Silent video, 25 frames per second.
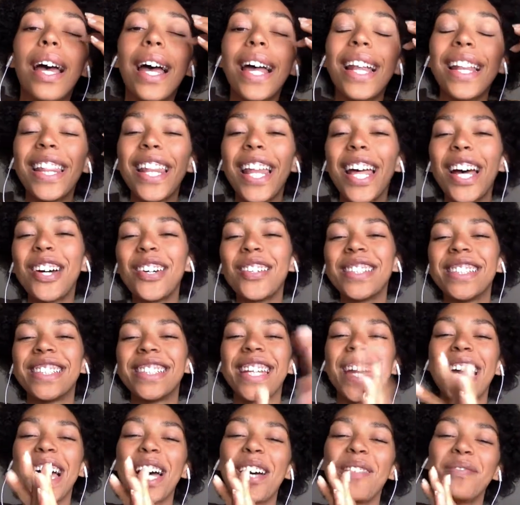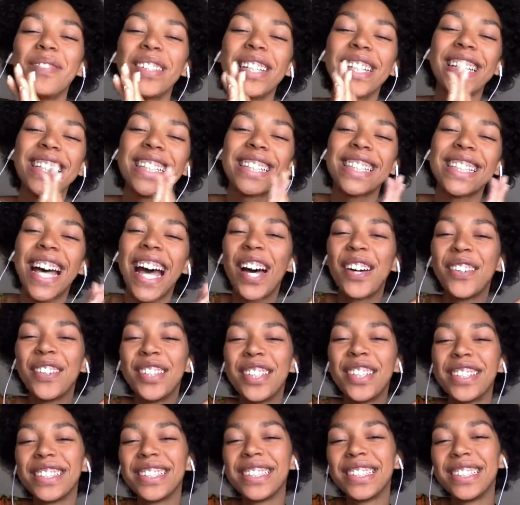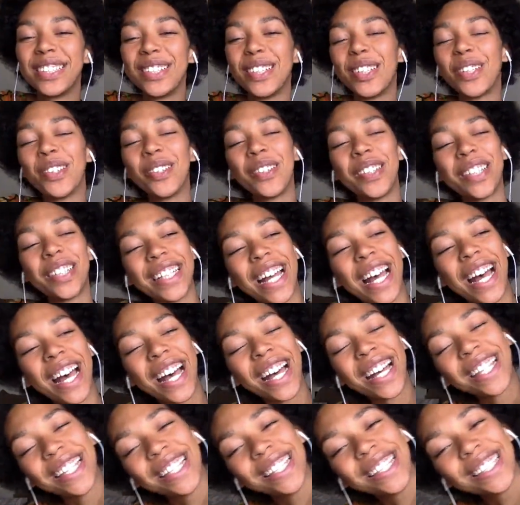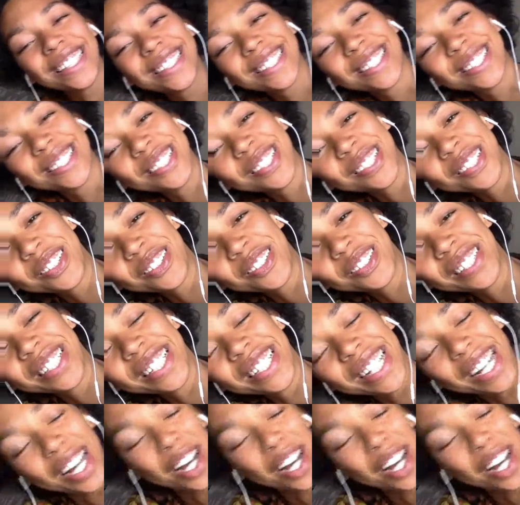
Hello Jamas, how you doing? How you doing?